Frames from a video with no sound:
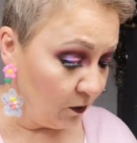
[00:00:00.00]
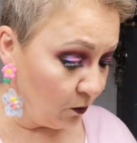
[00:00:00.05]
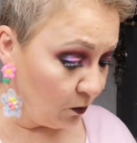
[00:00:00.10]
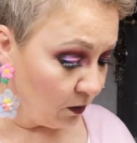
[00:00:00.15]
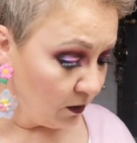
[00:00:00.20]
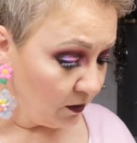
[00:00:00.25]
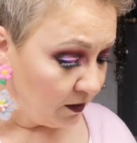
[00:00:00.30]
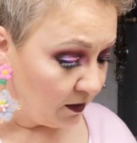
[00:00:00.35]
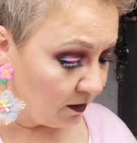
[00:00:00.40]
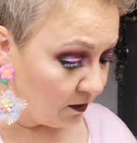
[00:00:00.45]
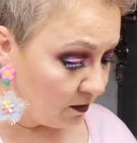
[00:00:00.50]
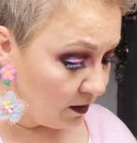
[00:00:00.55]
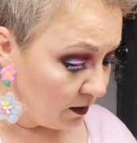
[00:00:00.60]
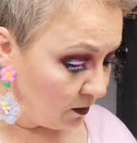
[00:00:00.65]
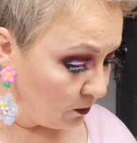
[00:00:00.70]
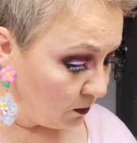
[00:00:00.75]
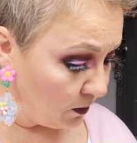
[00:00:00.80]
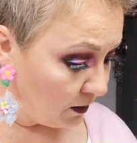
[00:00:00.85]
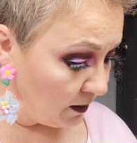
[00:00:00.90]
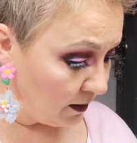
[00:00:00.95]
Well,
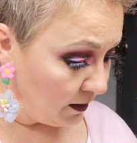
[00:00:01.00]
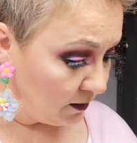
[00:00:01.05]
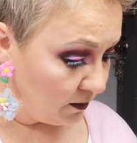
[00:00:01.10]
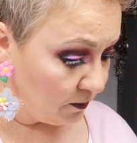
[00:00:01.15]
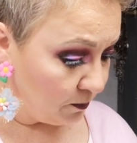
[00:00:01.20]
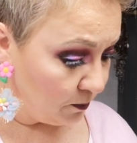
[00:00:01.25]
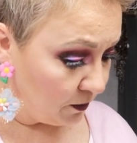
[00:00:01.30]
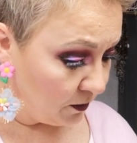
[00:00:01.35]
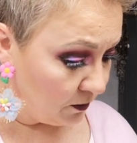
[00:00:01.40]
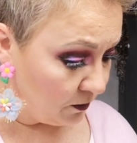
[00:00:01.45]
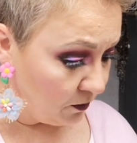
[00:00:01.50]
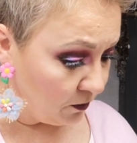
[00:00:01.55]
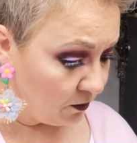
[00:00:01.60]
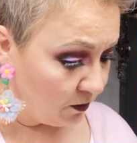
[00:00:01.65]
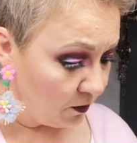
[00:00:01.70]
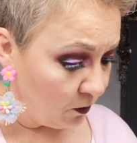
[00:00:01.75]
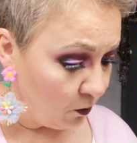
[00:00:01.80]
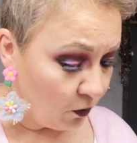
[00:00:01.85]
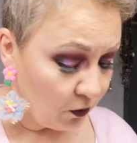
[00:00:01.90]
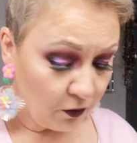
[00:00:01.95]
that one had, but
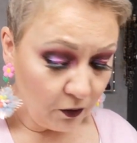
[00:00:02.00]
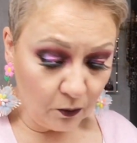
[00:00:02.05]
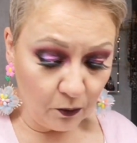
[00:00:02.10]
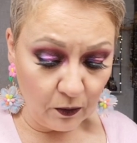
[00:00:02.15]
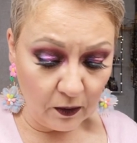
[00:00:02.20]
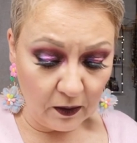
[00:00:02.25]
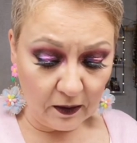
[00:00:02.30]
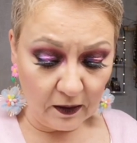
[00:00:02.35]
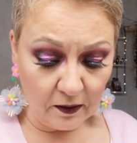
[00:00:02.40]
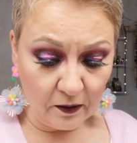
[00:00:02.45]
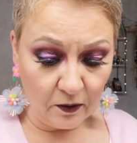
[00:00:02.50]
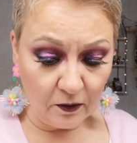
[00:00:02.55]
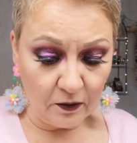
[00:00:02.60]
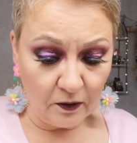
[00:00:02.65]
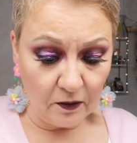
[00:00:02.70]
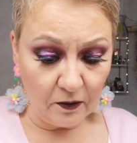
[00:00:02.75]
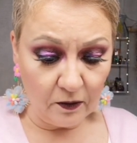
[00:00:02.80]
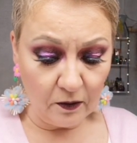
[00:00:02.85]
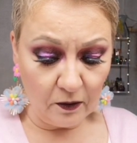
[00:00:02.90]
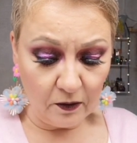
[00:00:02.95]
not the autumn one, and
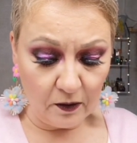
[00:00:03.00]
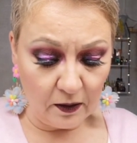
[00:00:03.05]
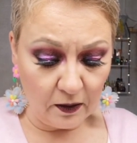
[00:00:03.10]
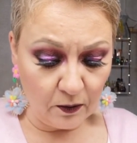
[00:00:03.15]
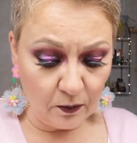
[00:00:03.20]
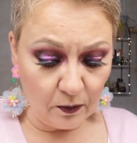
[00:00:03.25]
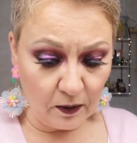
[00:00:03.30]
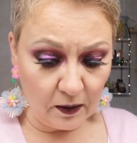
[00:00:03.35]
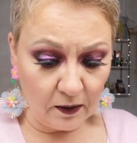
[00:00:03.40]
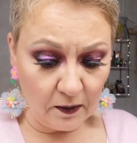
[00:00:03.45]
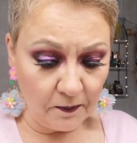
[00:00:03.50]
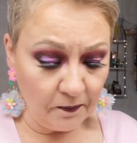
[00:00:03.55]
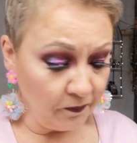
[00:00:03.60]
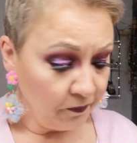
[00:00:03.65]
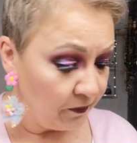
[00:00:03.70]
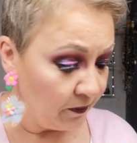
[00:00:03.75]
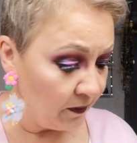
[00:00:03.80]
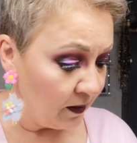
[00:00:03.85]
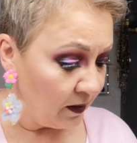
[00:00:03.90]
not this one.